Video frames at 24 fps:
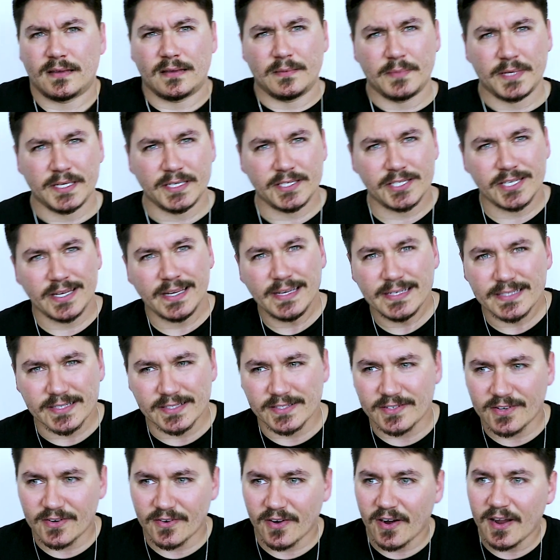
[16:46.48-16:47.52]
I mean,
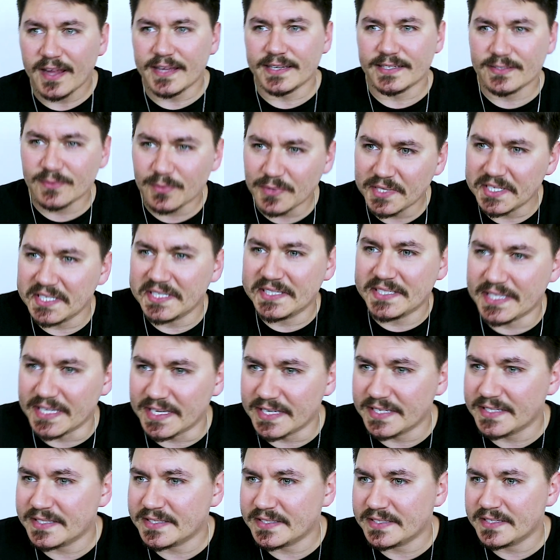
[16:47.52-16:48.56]
Jesus Christ, what is
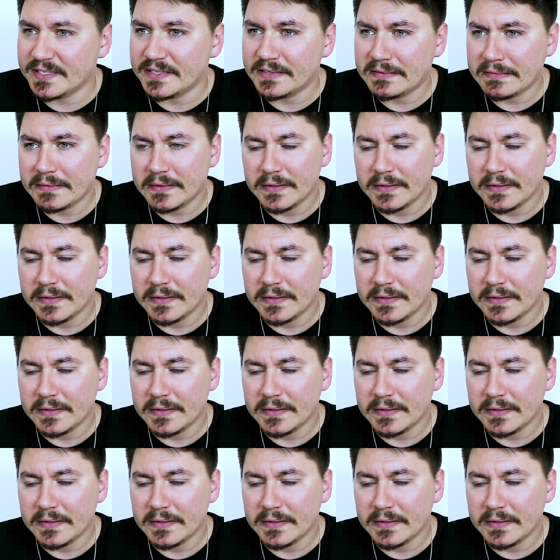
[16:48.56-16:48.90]
this?